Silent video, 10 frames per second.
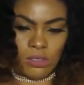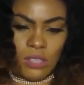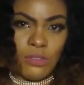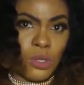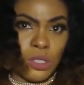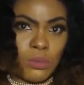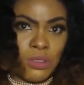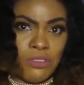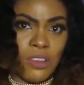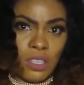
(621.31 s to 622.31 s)
If you want to
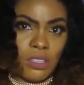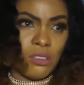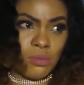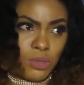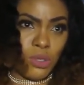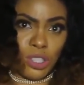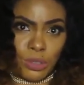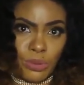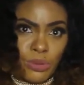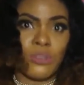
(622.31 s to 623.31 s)
be fair, be
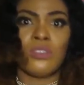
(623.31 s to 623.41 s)
Oyibo.